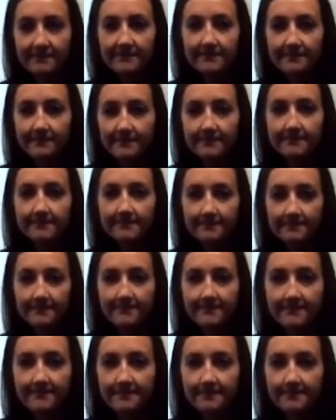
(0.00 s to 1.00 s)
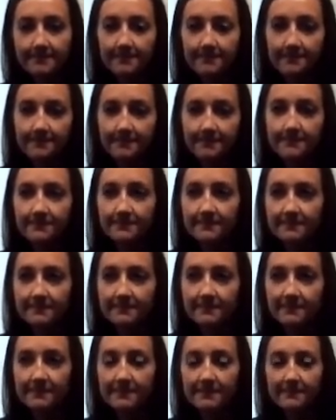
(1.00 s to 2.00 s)

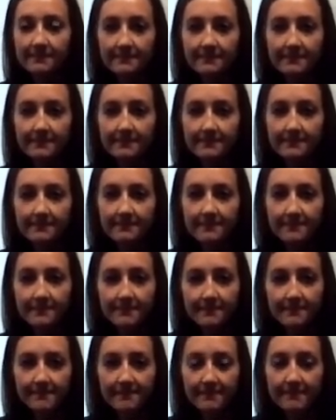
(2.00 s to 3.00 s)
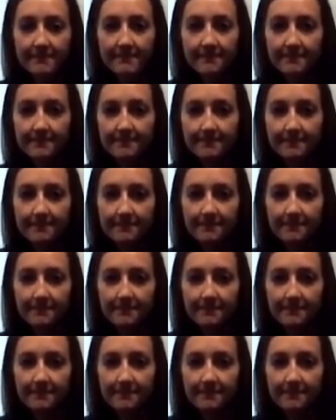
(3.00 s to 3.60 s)
[no speech]